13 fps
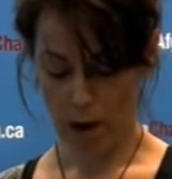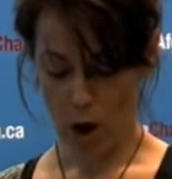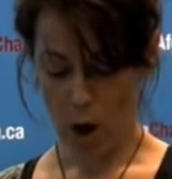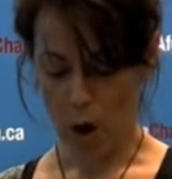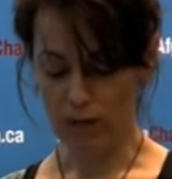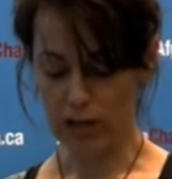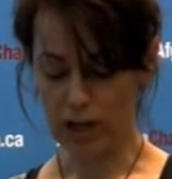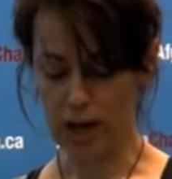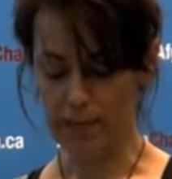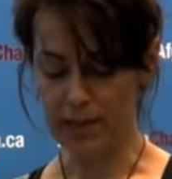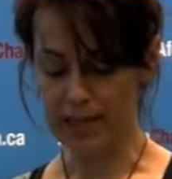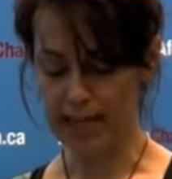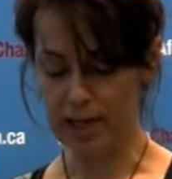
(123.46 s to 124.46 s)
Over the
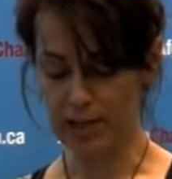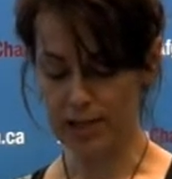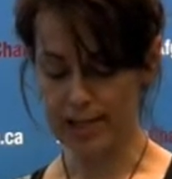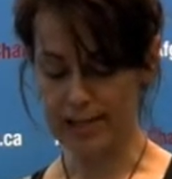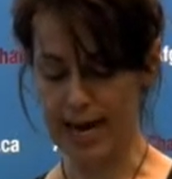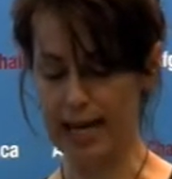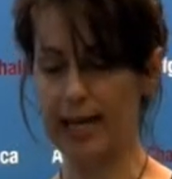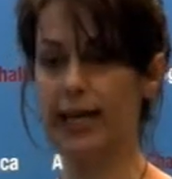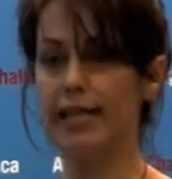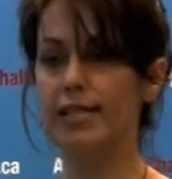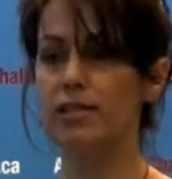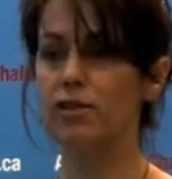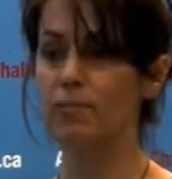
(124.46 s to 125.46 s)
coming years and
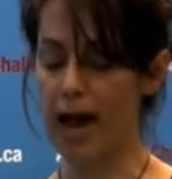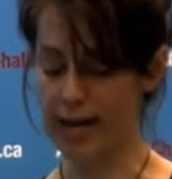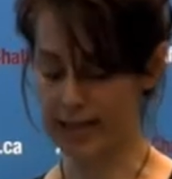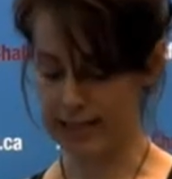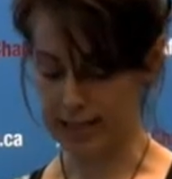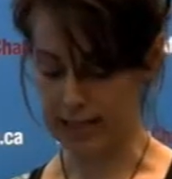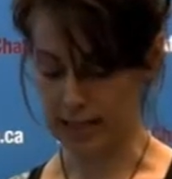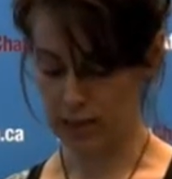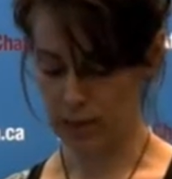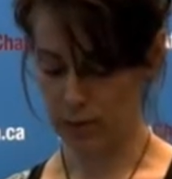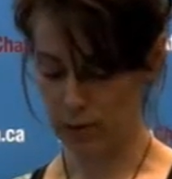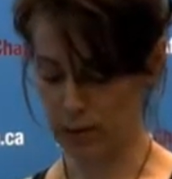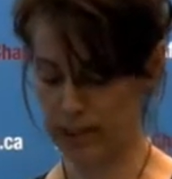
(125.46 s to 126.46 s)
decades, humanity
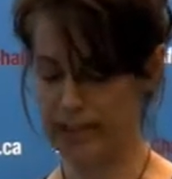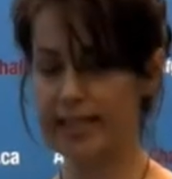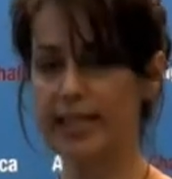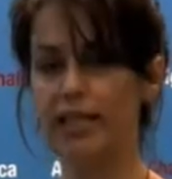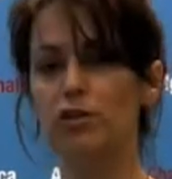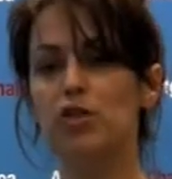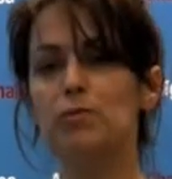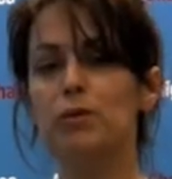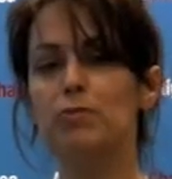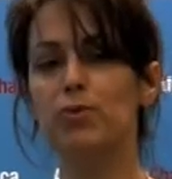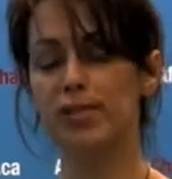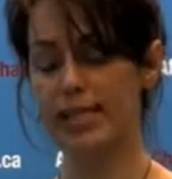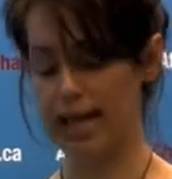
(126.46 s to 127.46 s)
will continue to be
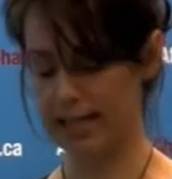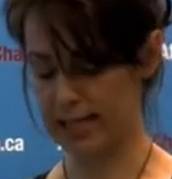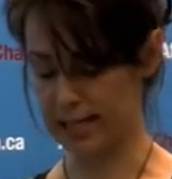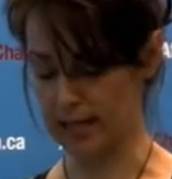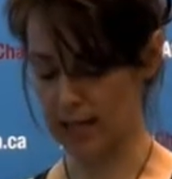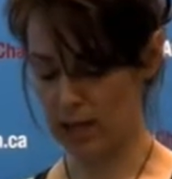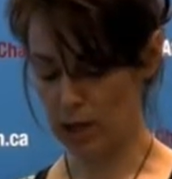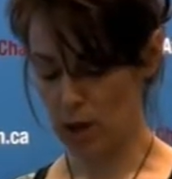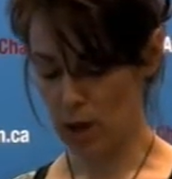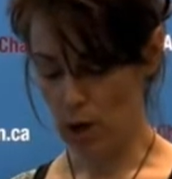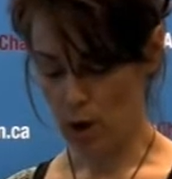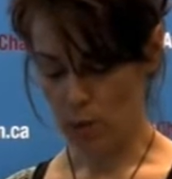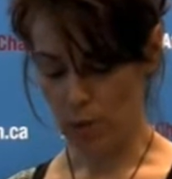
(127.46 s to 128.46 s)
presented
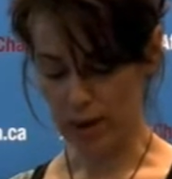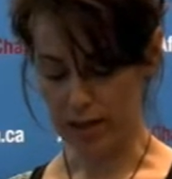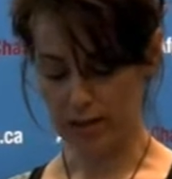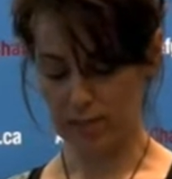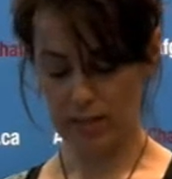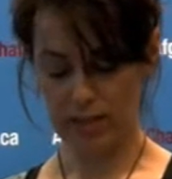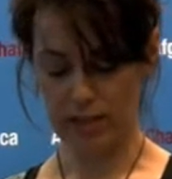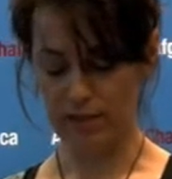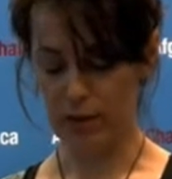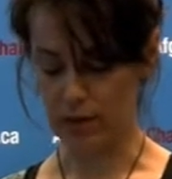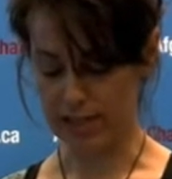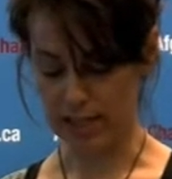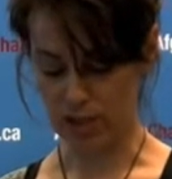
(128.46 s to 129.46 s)
with
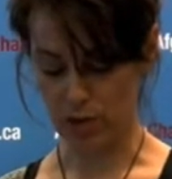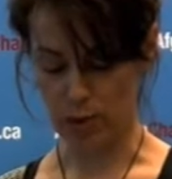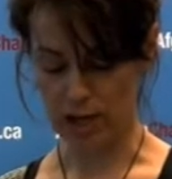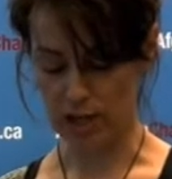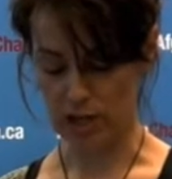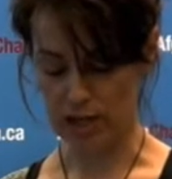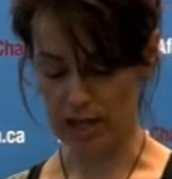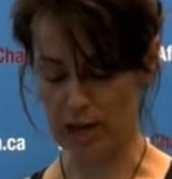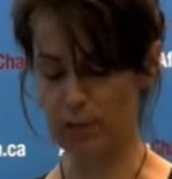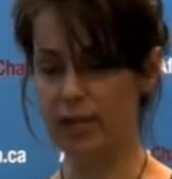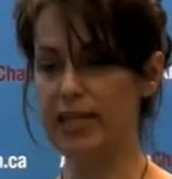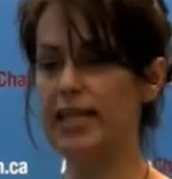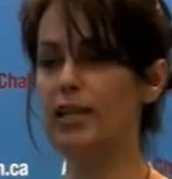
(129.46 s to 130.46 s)
difficult situations, and
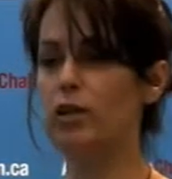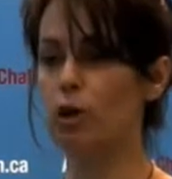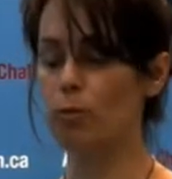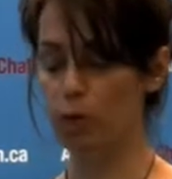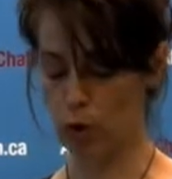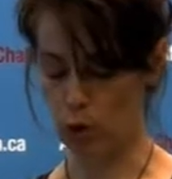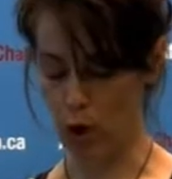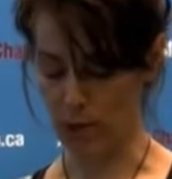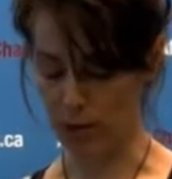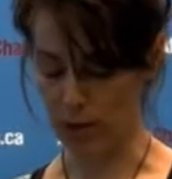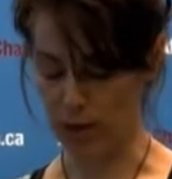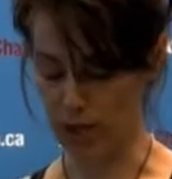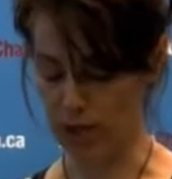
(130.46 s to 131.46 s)
we need global
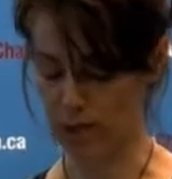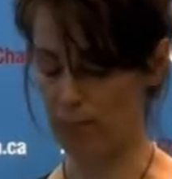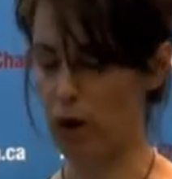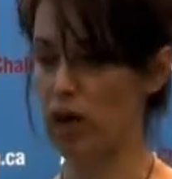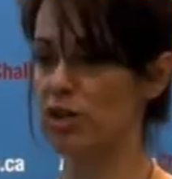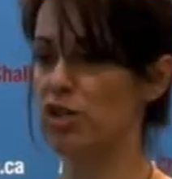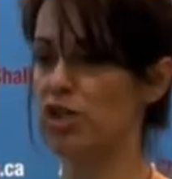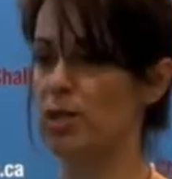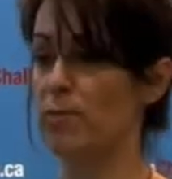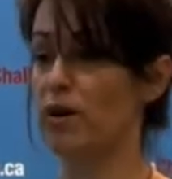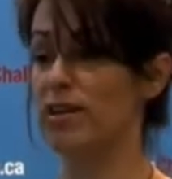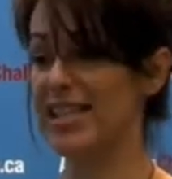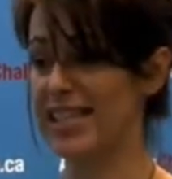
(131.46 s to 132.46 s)
cooperation and partnership
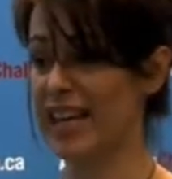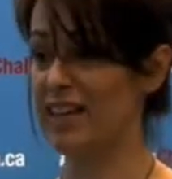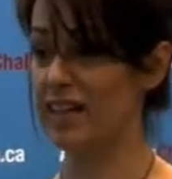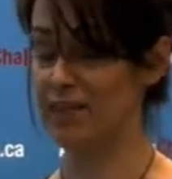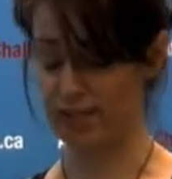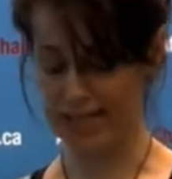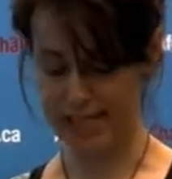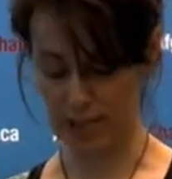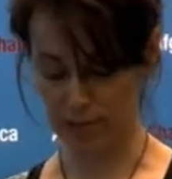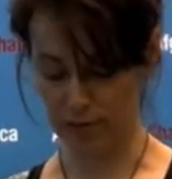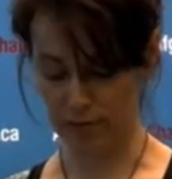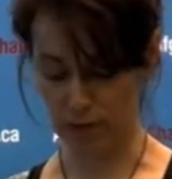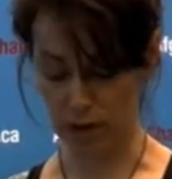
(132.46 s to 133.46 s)
on a scale never seen
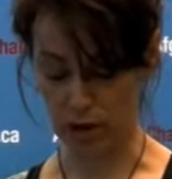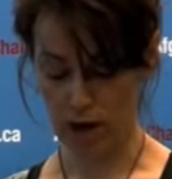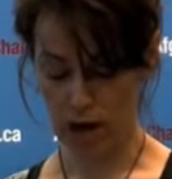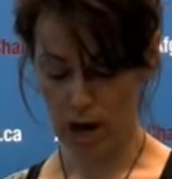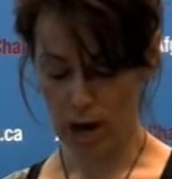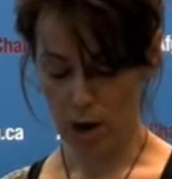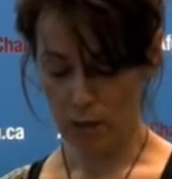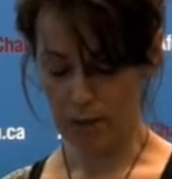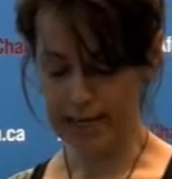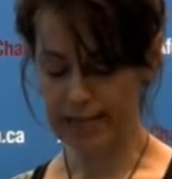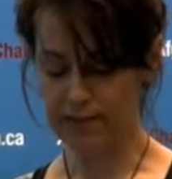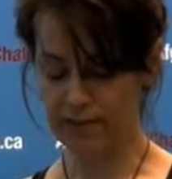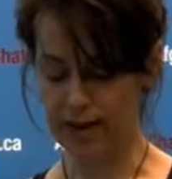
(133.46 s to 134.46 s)
before. We
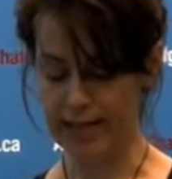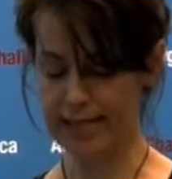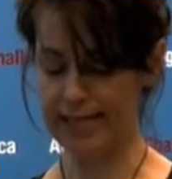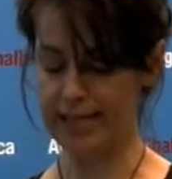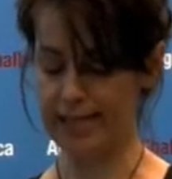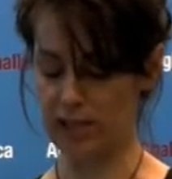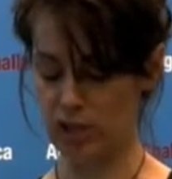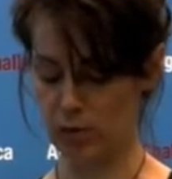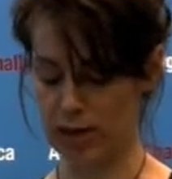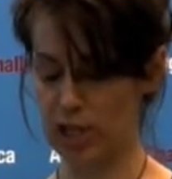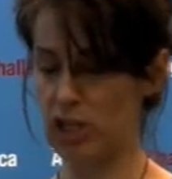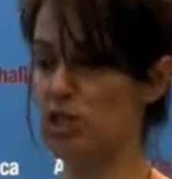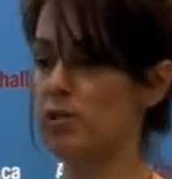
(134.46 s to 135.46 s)
need to face these
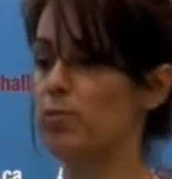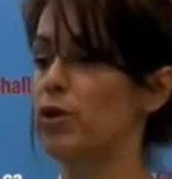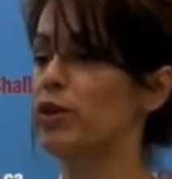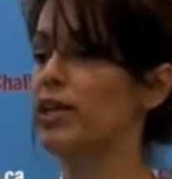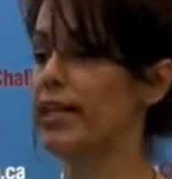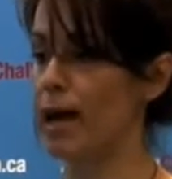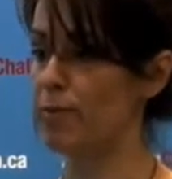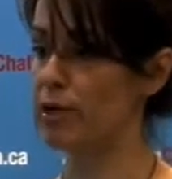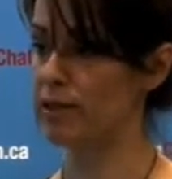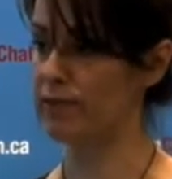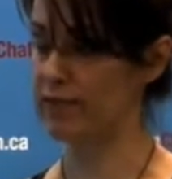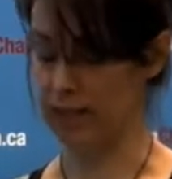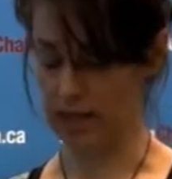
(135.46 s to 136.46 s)
situations more
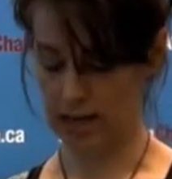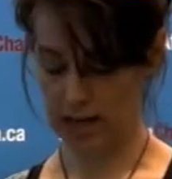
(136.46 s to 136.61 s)
collaboratively,